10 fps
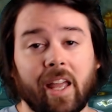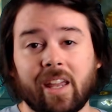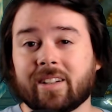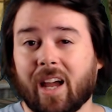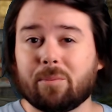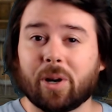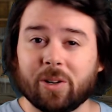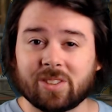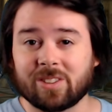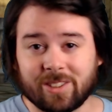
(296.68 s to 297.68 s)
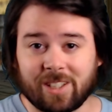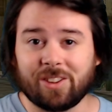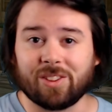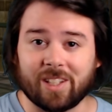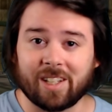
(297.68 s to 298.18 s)
And I personally
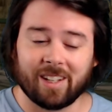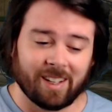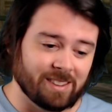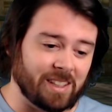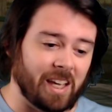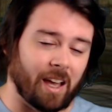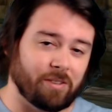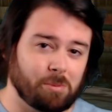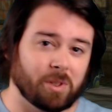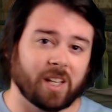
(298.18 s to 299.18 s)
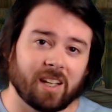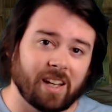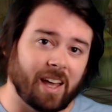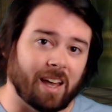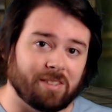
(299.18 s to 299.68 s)
think The heavy blade,
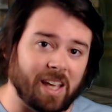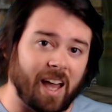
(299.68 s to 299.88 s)
heavy